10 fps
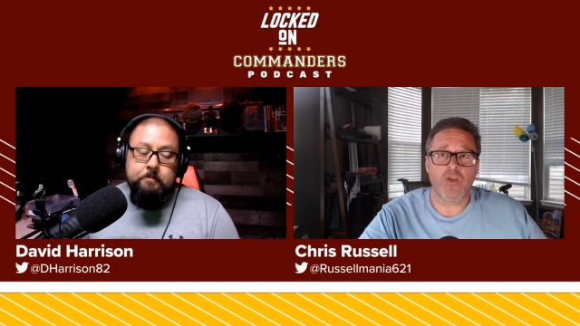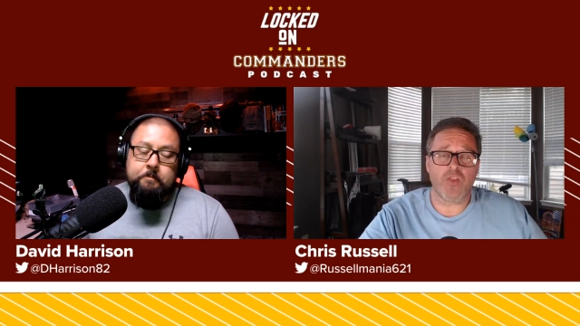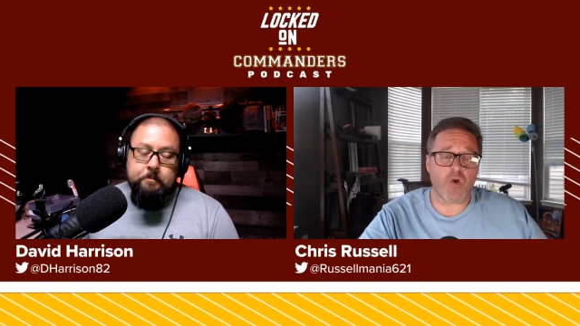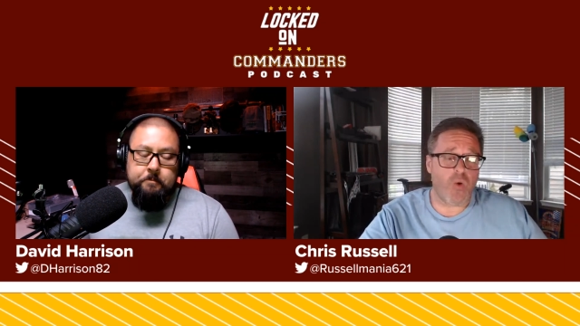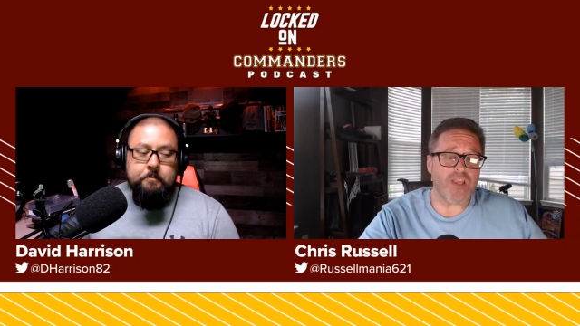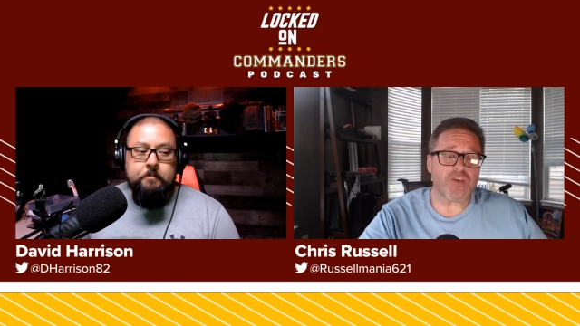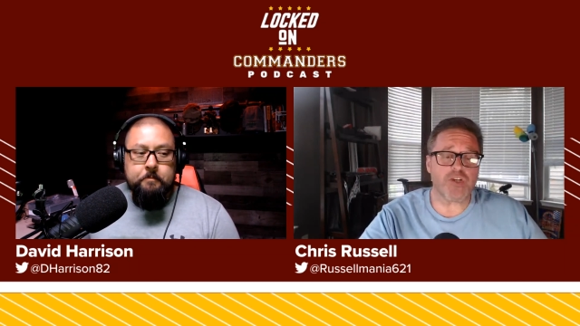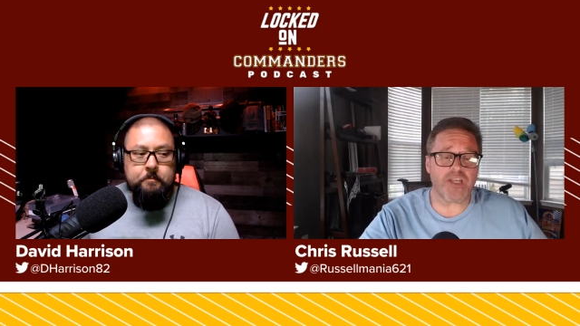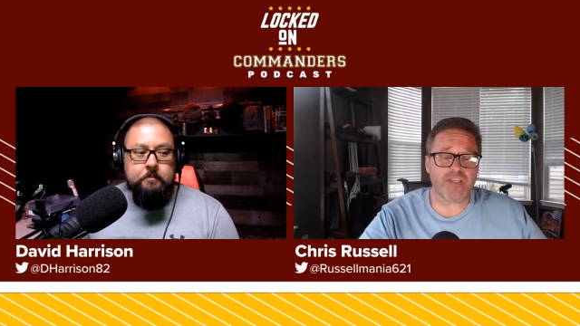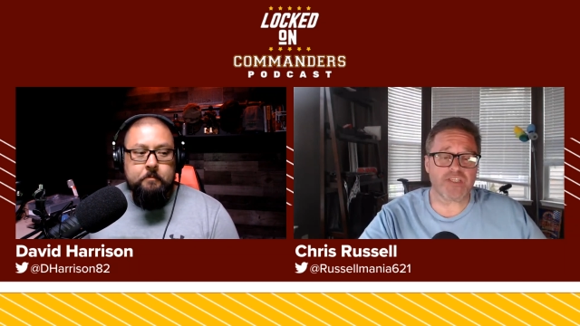Speaker 1: The
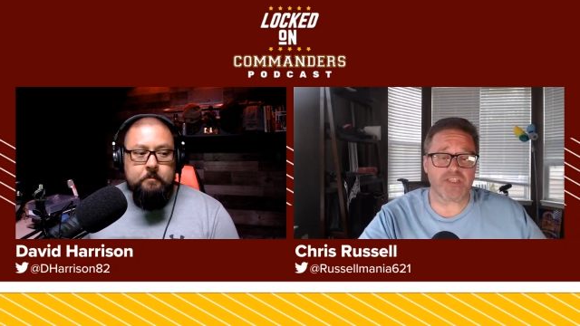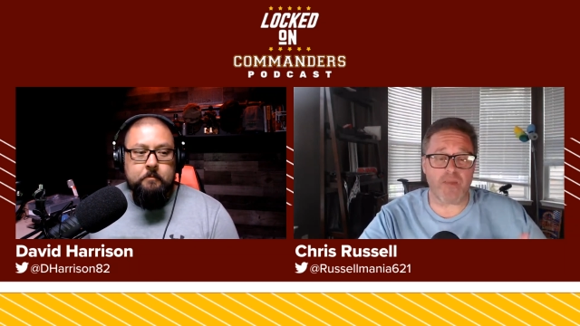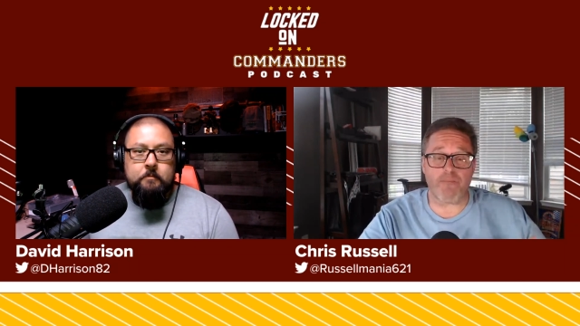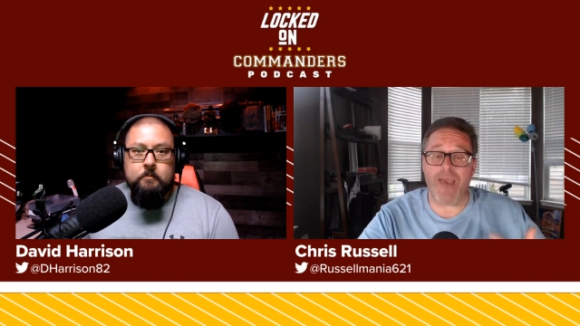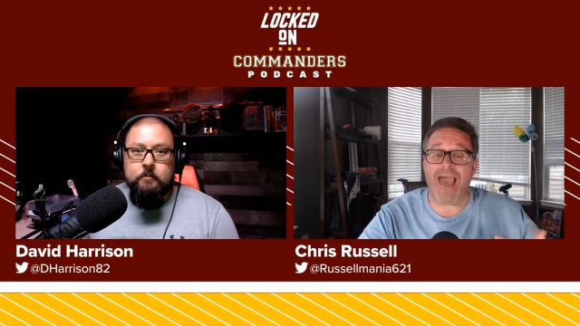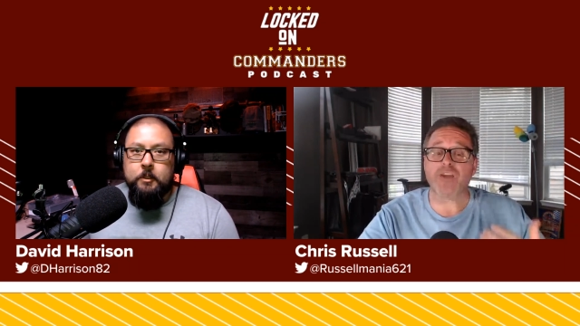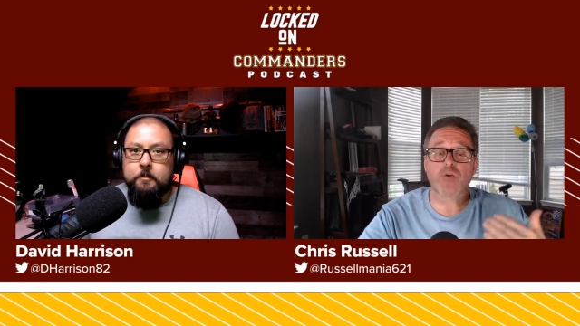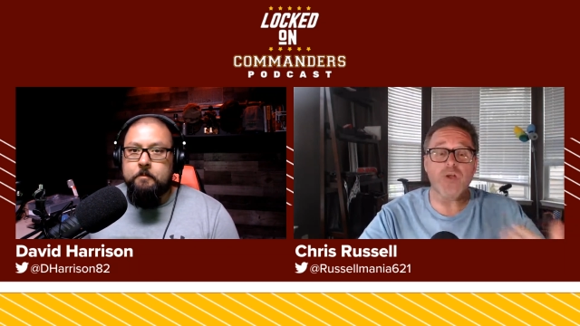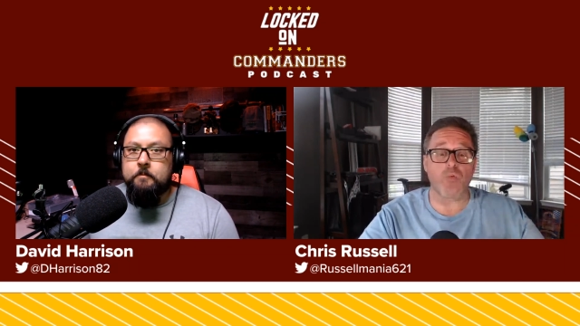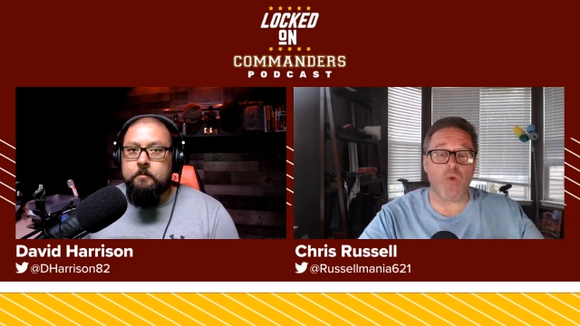question is, is the
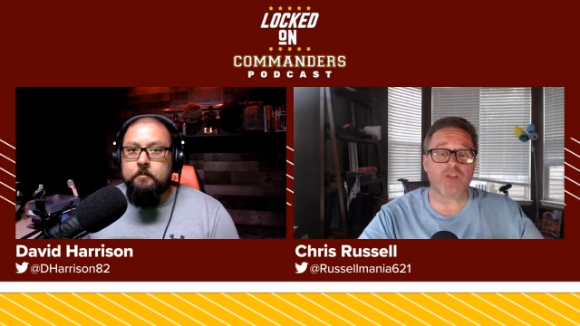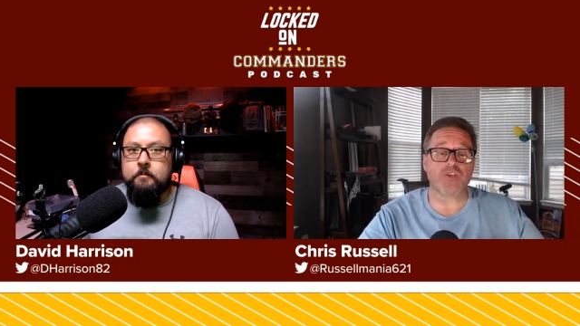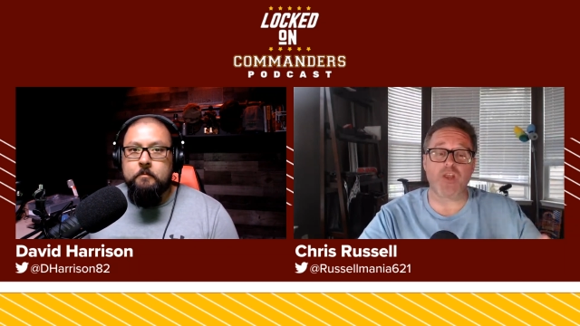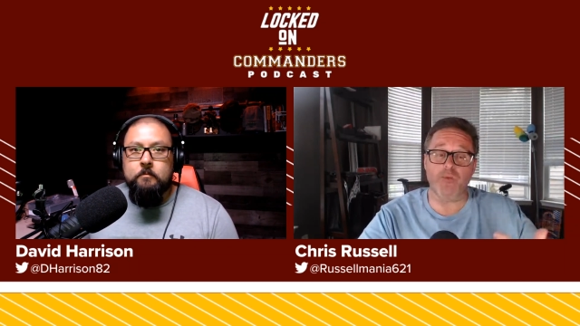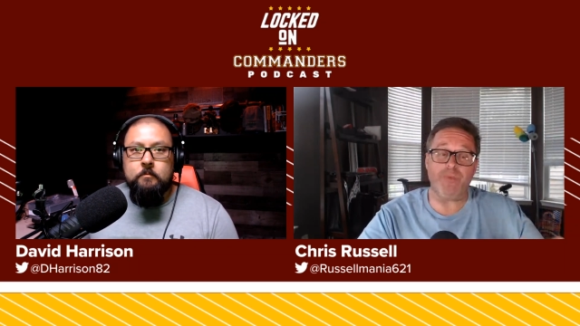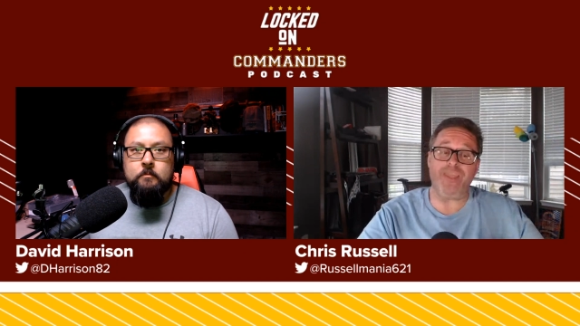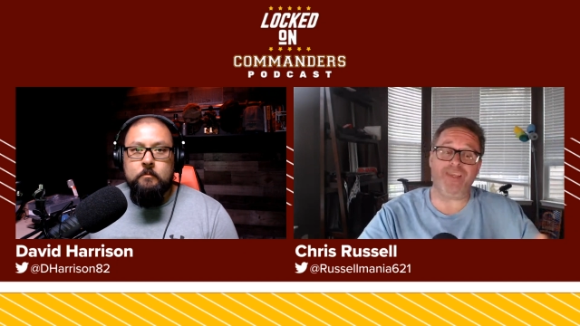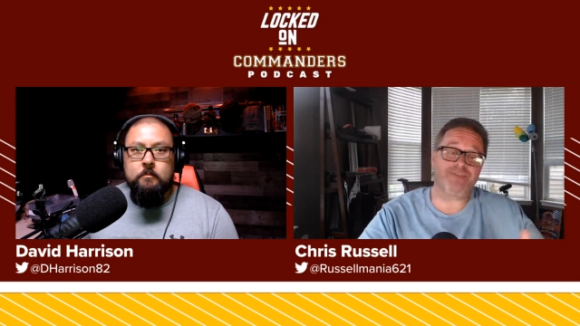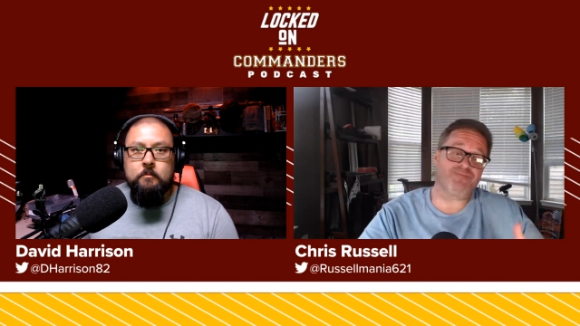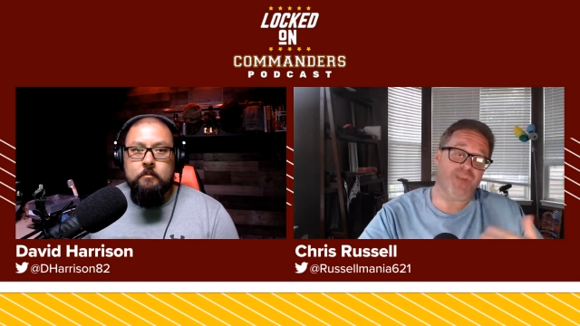manner in which they're
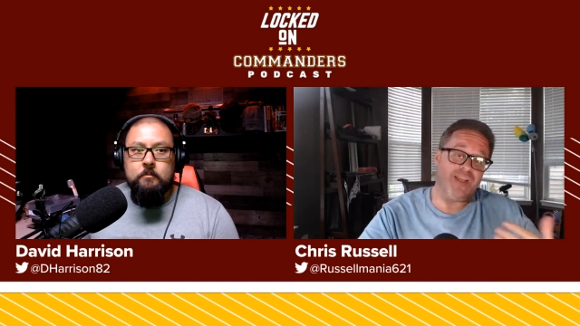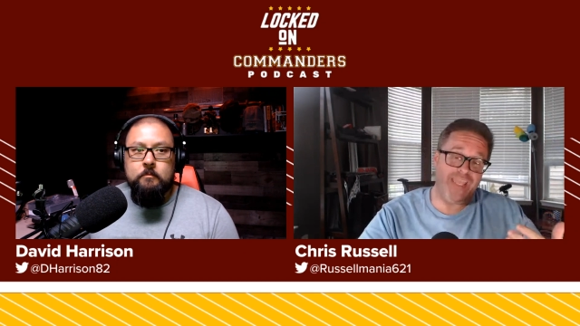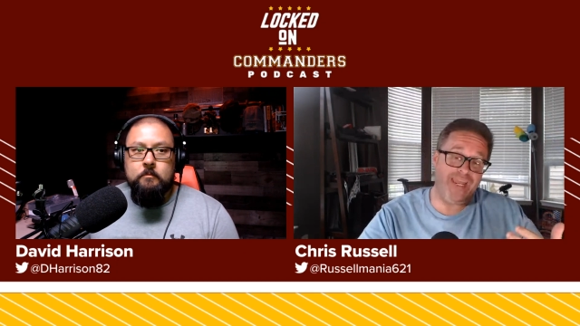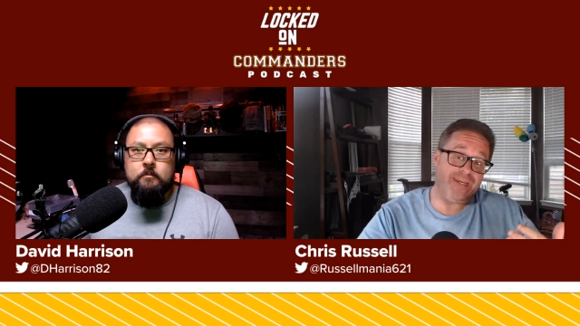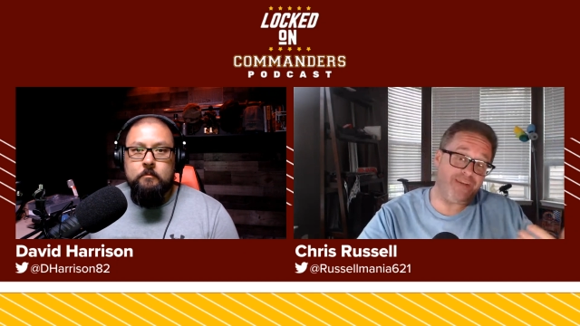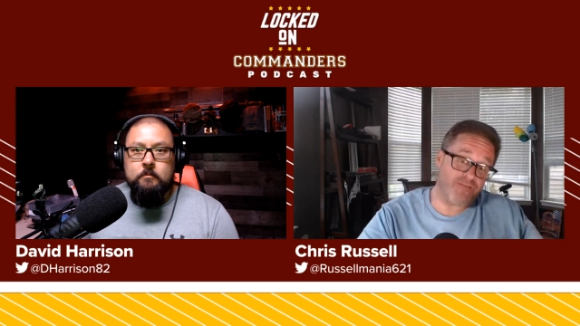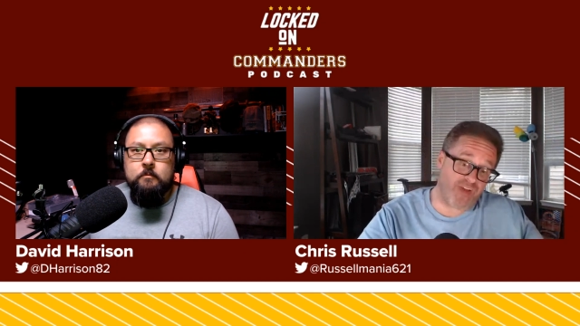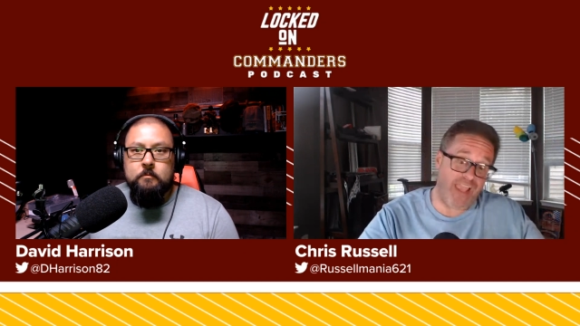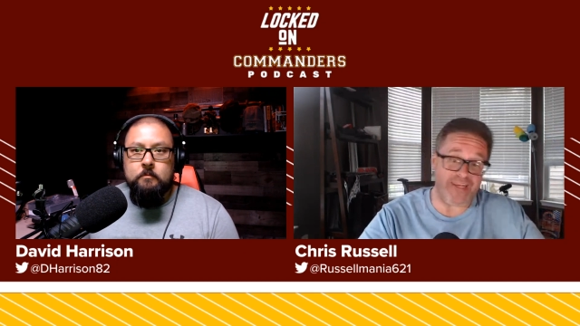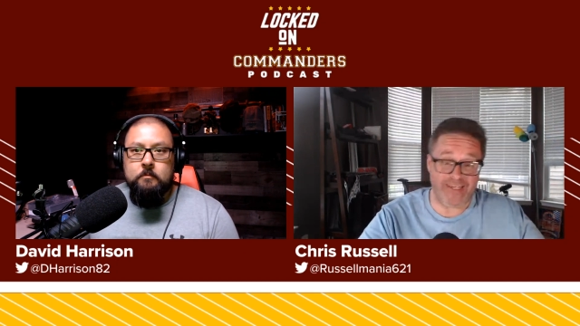being again
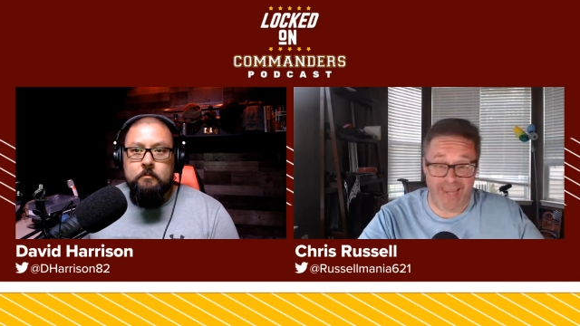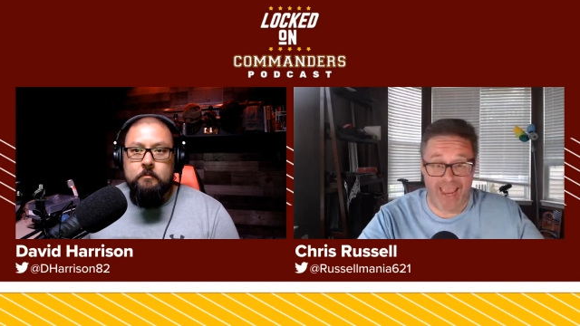invited,